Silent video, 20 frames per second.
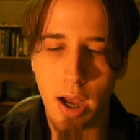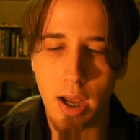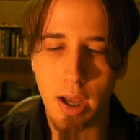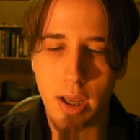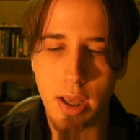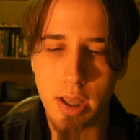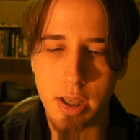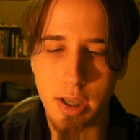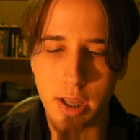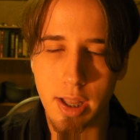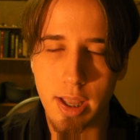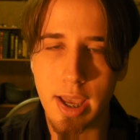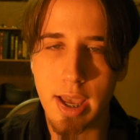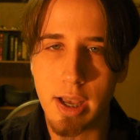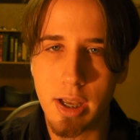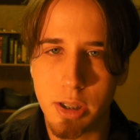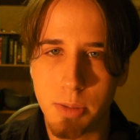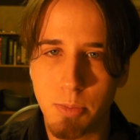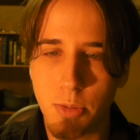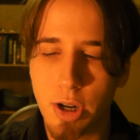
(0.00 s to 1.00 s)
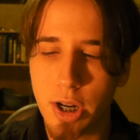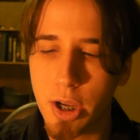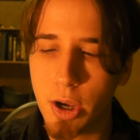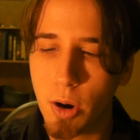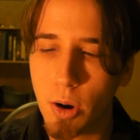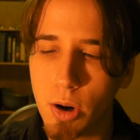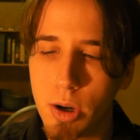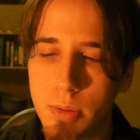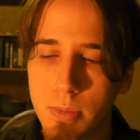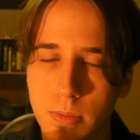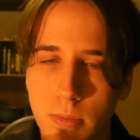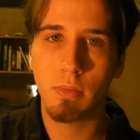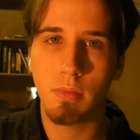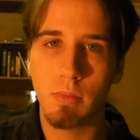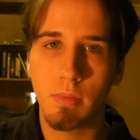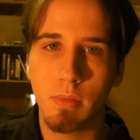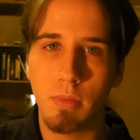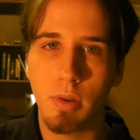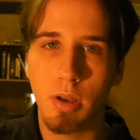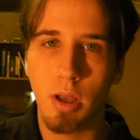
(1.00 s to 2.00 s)
It's going to hit us pretty hard.
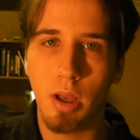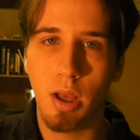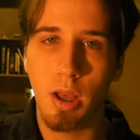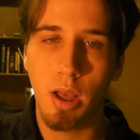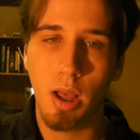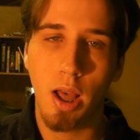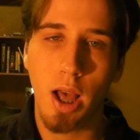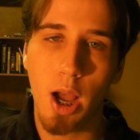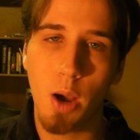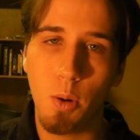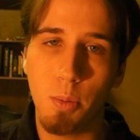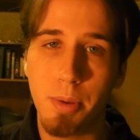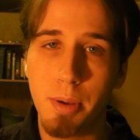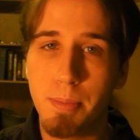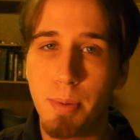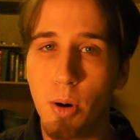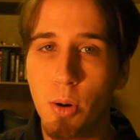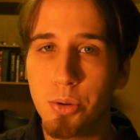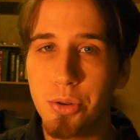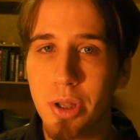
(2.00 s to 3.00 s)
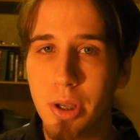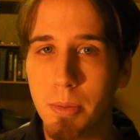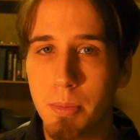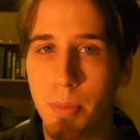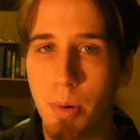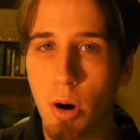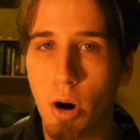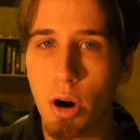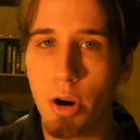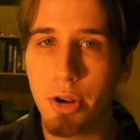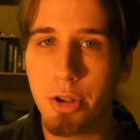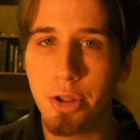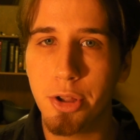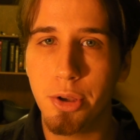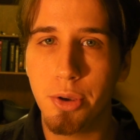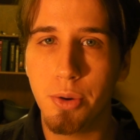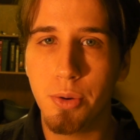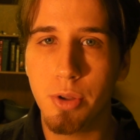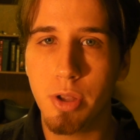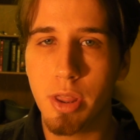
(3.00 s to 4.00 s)
I will be posting part
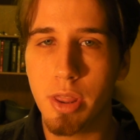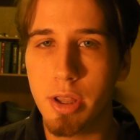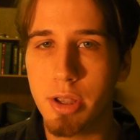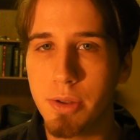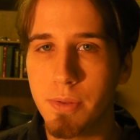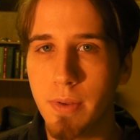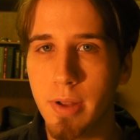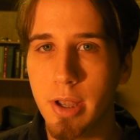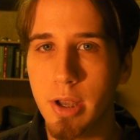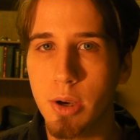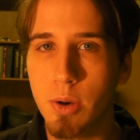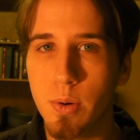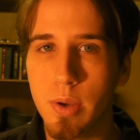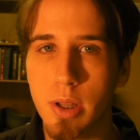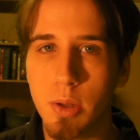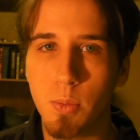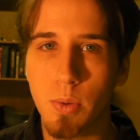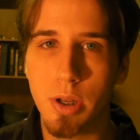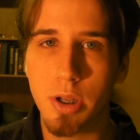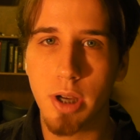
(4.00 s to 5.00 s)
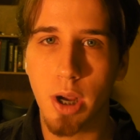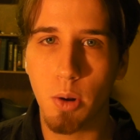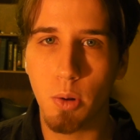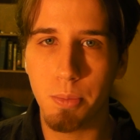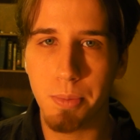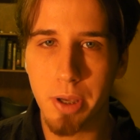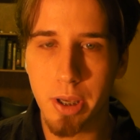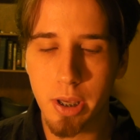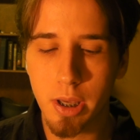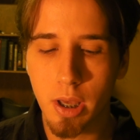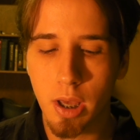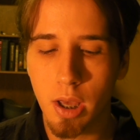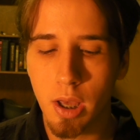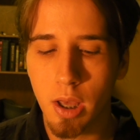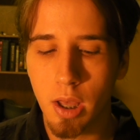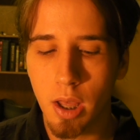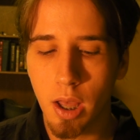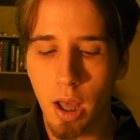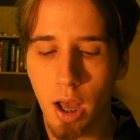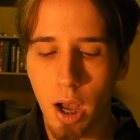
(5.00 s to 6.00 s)
2 to this video, in which I will be
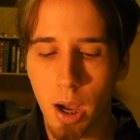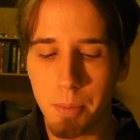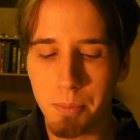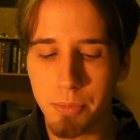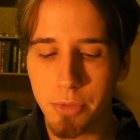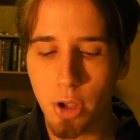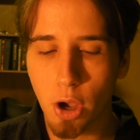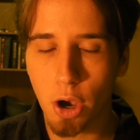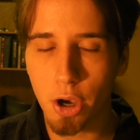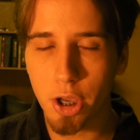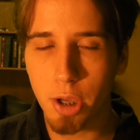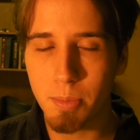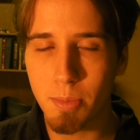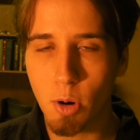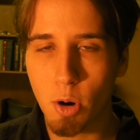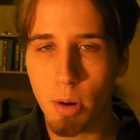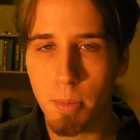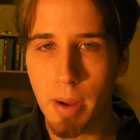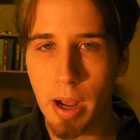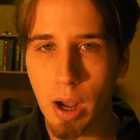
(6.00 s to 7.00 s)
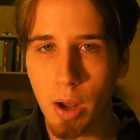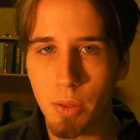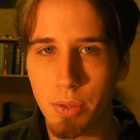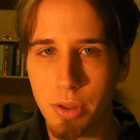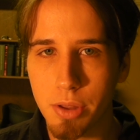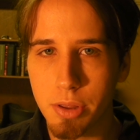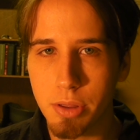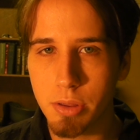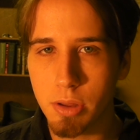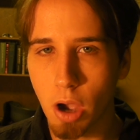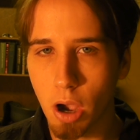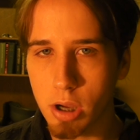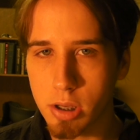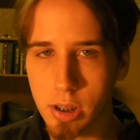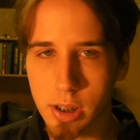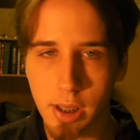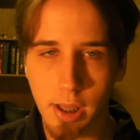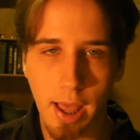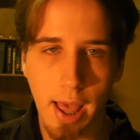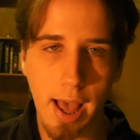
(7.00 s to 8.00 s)
talking more about the toxic
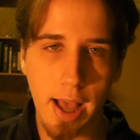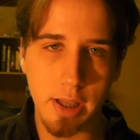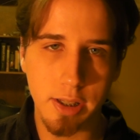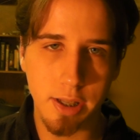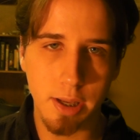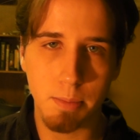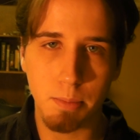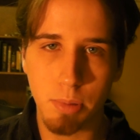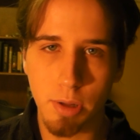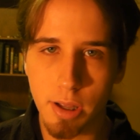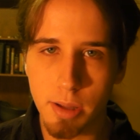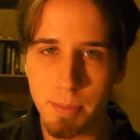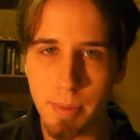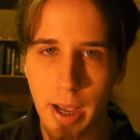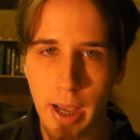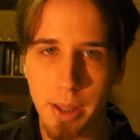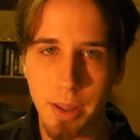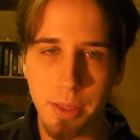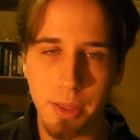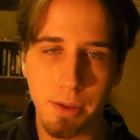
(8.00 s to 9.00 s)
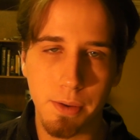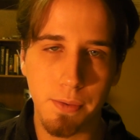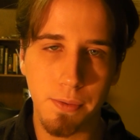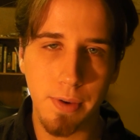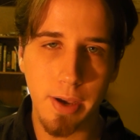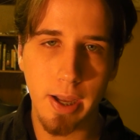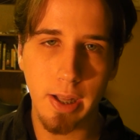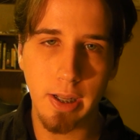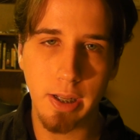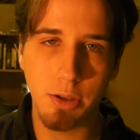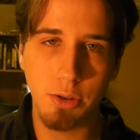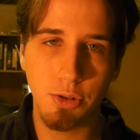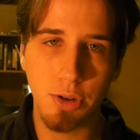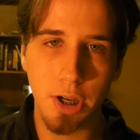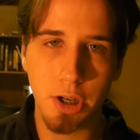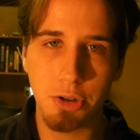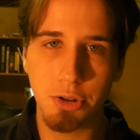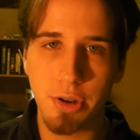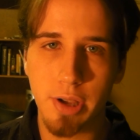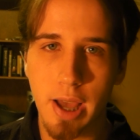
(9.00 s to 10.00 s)
asset bloodbath the Fed and
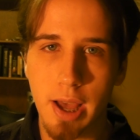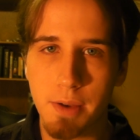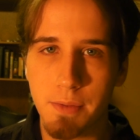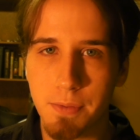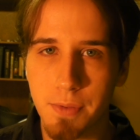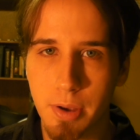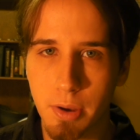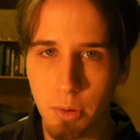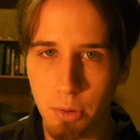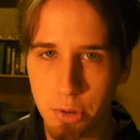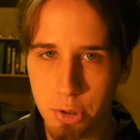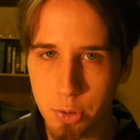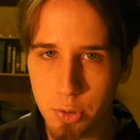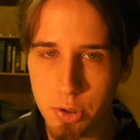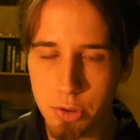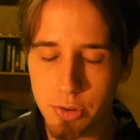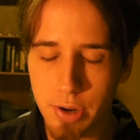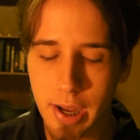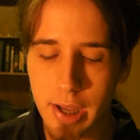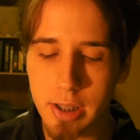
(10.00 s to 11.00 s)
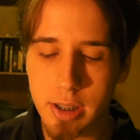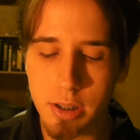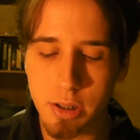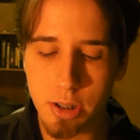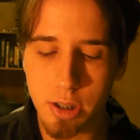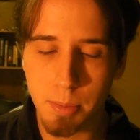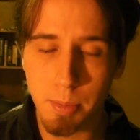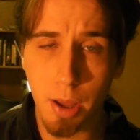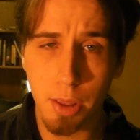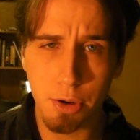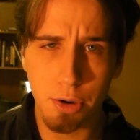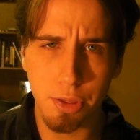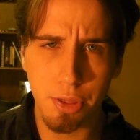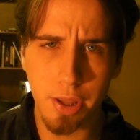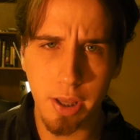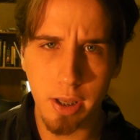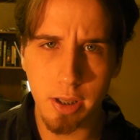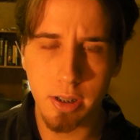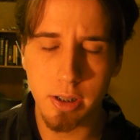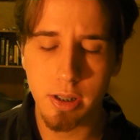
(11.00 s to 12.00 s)
Treasury have failed to address, and some other
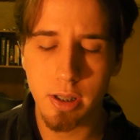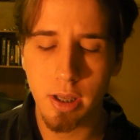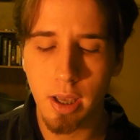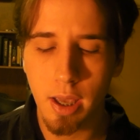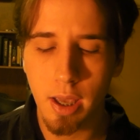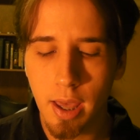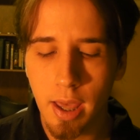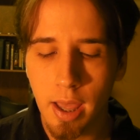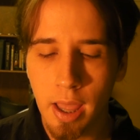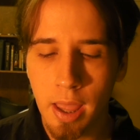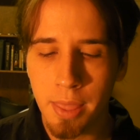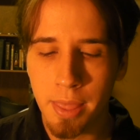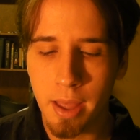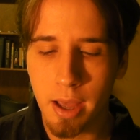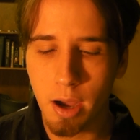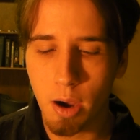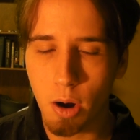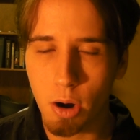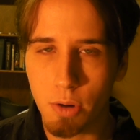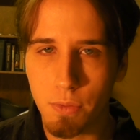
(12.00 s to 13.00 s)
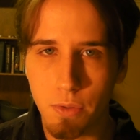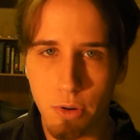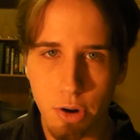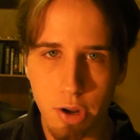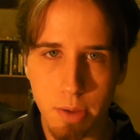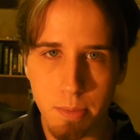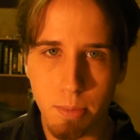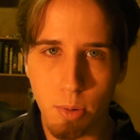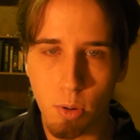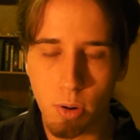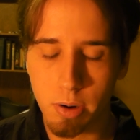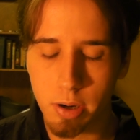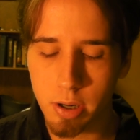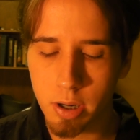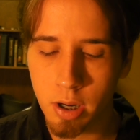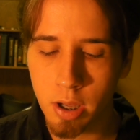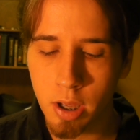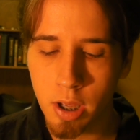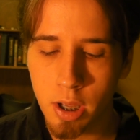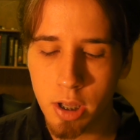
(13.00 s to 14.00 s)
things that are very important.
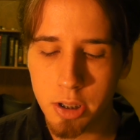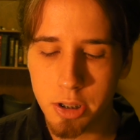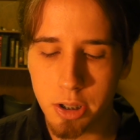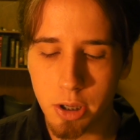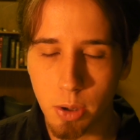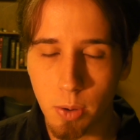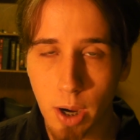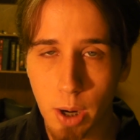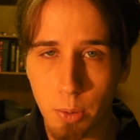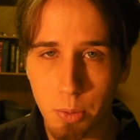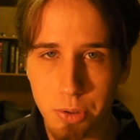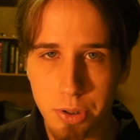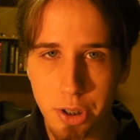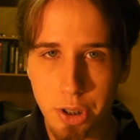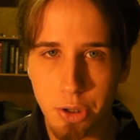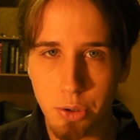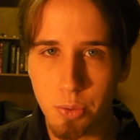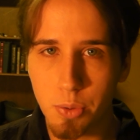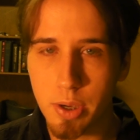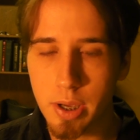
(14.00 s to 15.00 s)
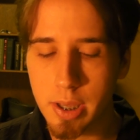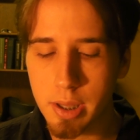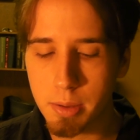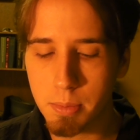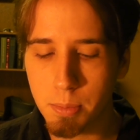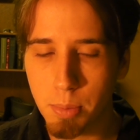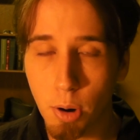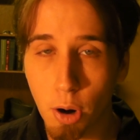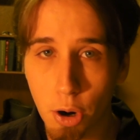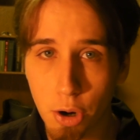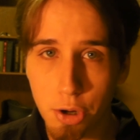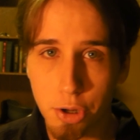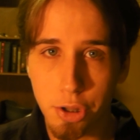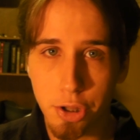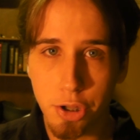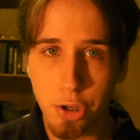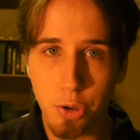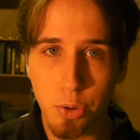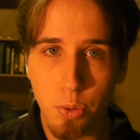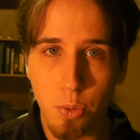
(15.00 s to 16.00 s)
So I will see you in part
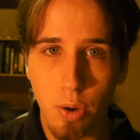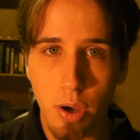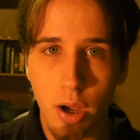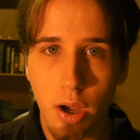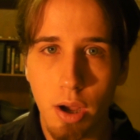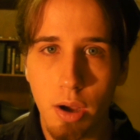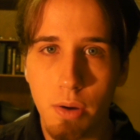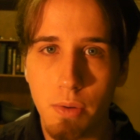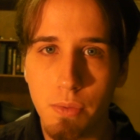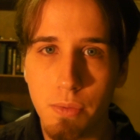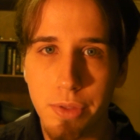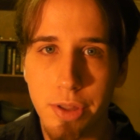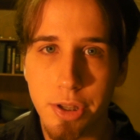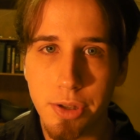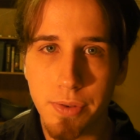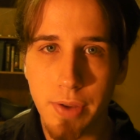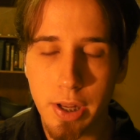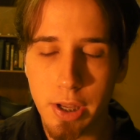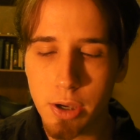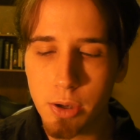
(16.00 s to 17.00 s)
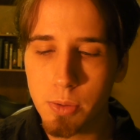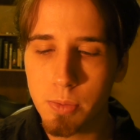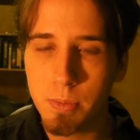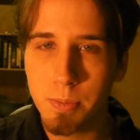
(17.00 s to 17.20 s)
2 of this video.